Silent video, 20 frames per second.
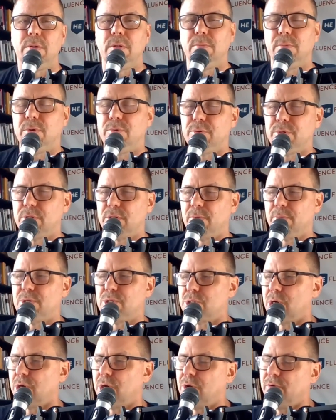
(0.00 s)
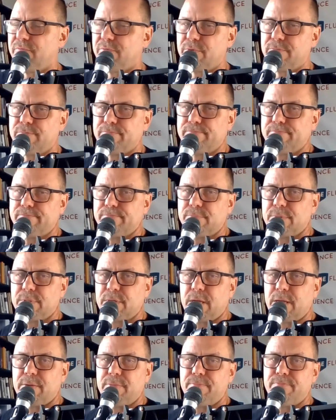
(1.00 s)
Let me let me start over.
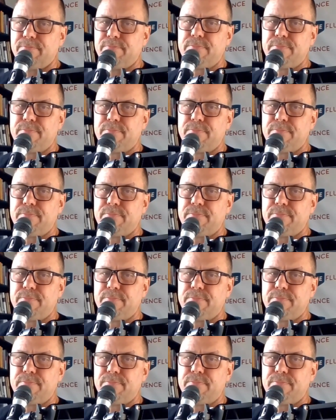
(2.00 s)
Okay.